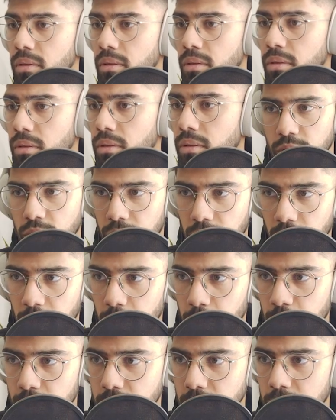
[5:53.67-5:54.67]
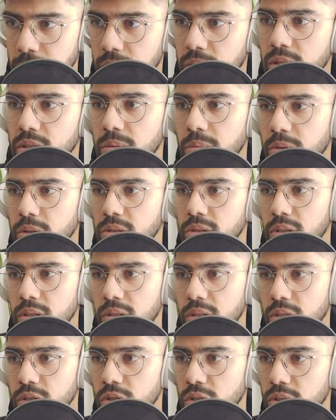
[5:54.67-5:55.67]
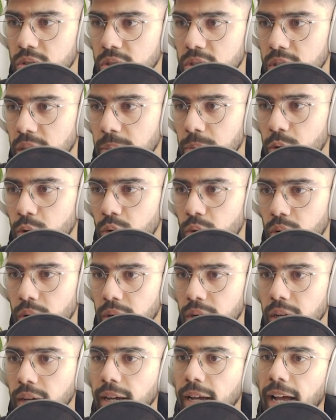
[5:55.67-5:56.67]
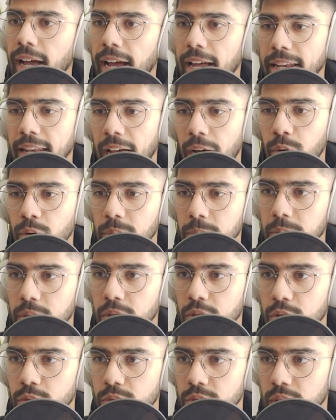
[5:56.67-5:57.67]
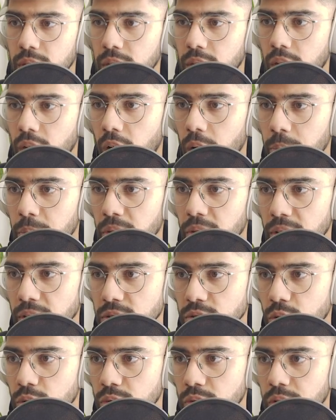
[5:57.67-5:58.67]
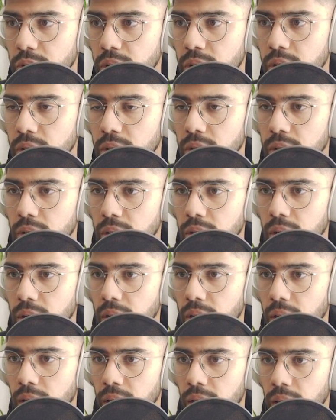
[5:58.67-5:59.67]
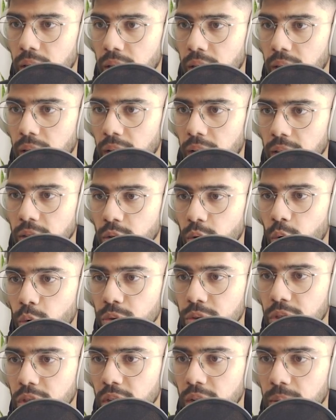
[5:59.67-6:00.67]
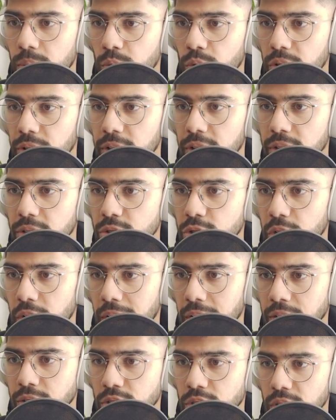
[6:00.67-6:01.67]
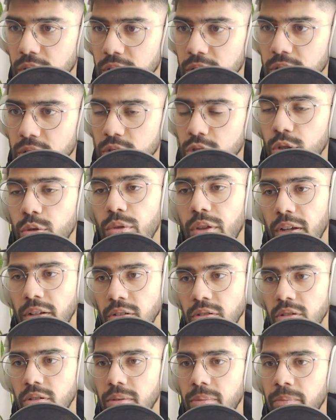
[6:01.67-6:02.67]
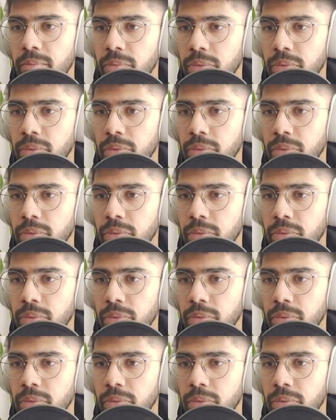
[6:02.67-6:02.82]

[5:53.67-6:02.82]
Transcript: Okay, so I've come up with something as simple as this. It's just the same chord. And now what I'm going to do is I'm going to copy this over. And the only thing I'm really going to change is two things.